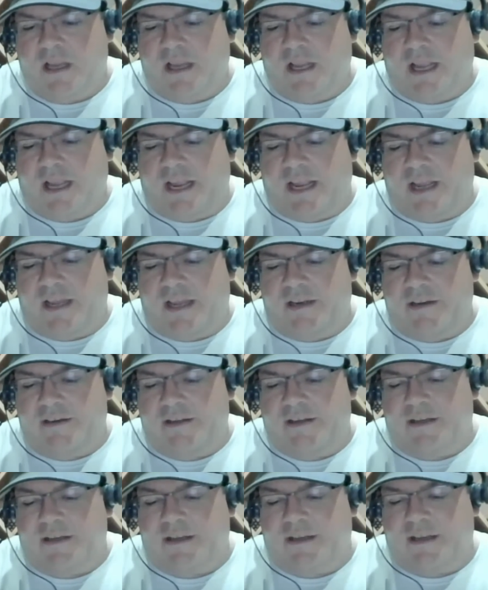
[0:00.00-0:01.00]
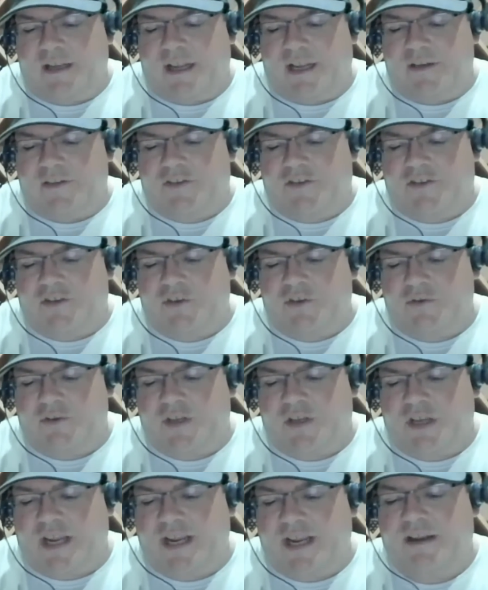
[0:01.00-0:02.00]
and to
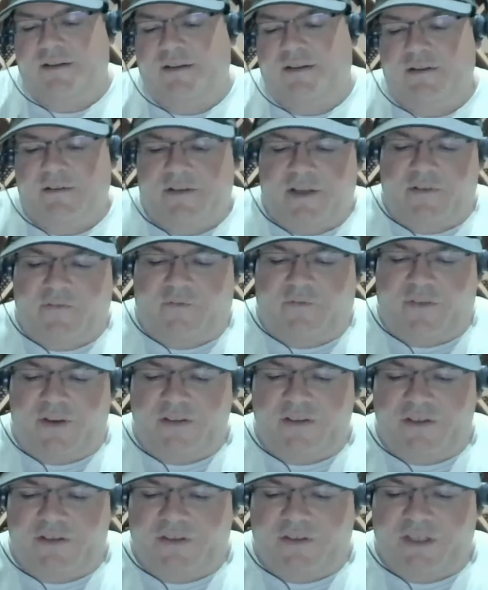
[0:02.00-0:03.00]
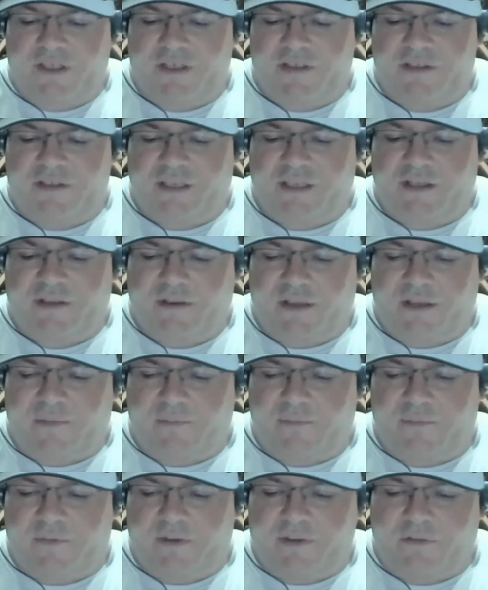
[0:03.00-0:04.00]
take the efficiencies and
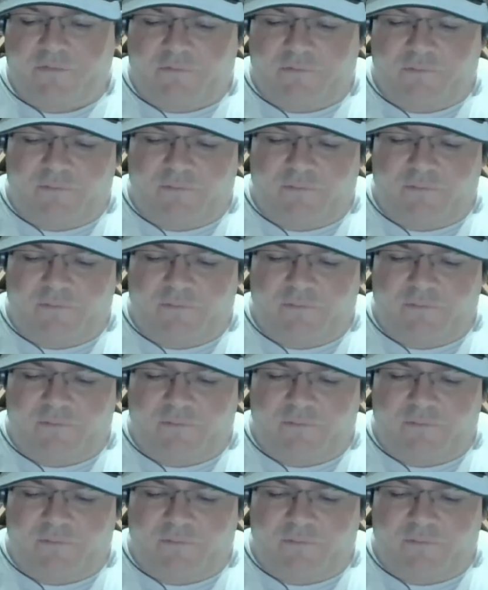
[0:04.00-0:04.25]
the, the,